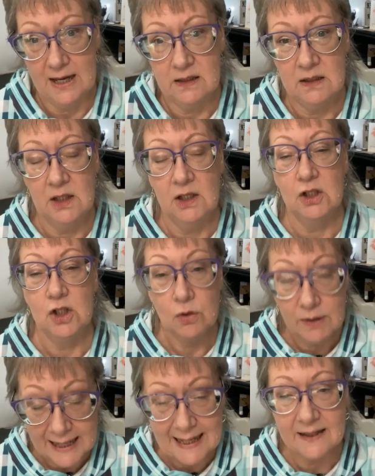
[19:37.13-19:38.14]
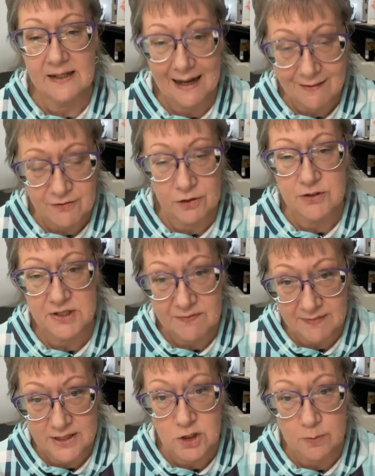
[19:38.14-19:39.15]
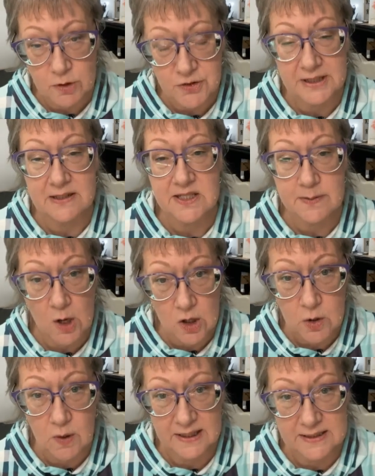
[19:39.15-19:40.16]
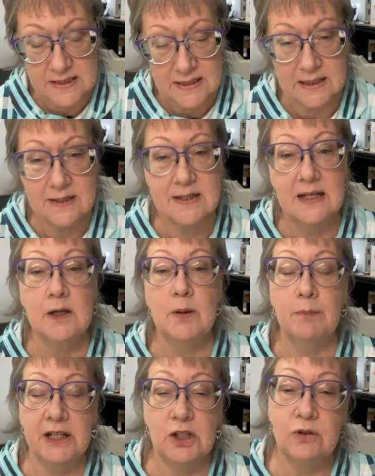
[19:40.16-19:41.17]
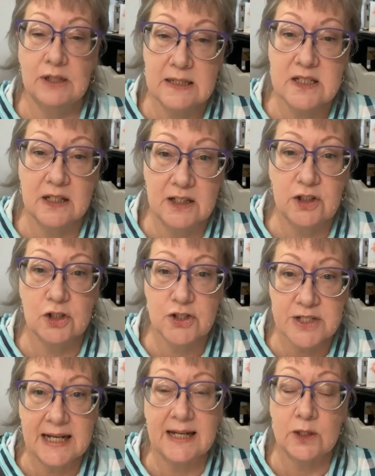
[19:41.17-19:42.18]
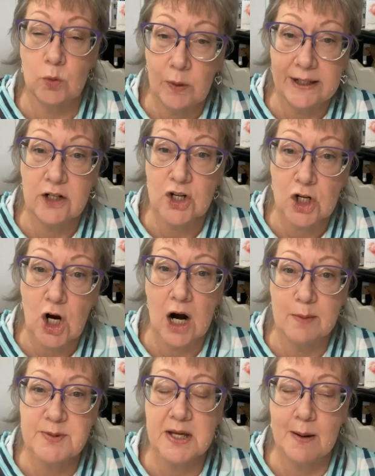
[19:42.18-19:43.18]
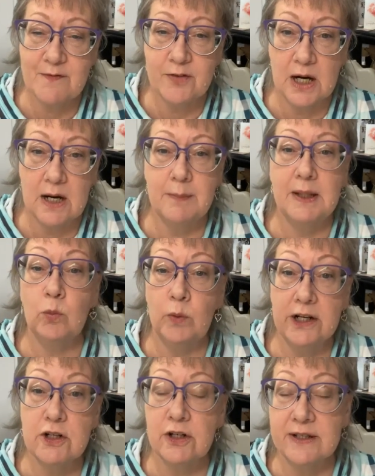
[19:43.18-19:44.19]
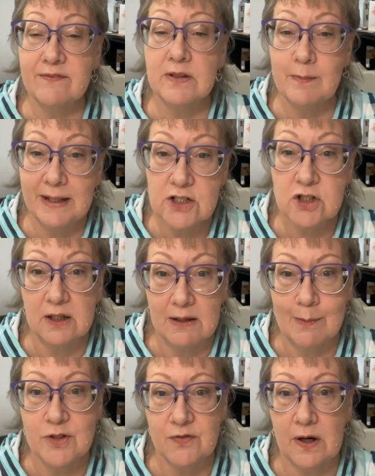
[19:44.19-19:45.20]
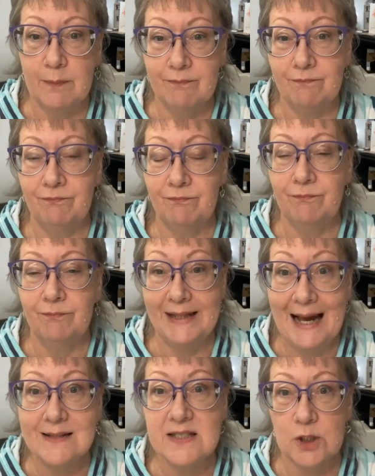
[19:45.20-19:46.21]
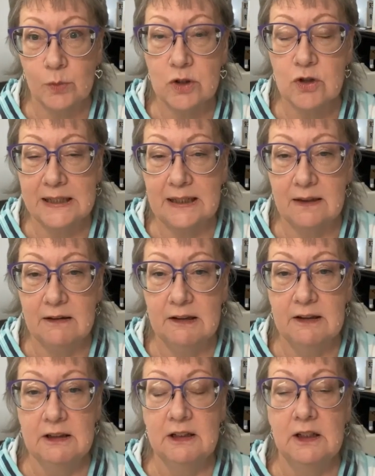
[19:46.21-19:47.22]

Okay? You can have fruits and vegetables in small quantities, but you need to understand where your carbs come from and where your inflammation comes from. That's the real key.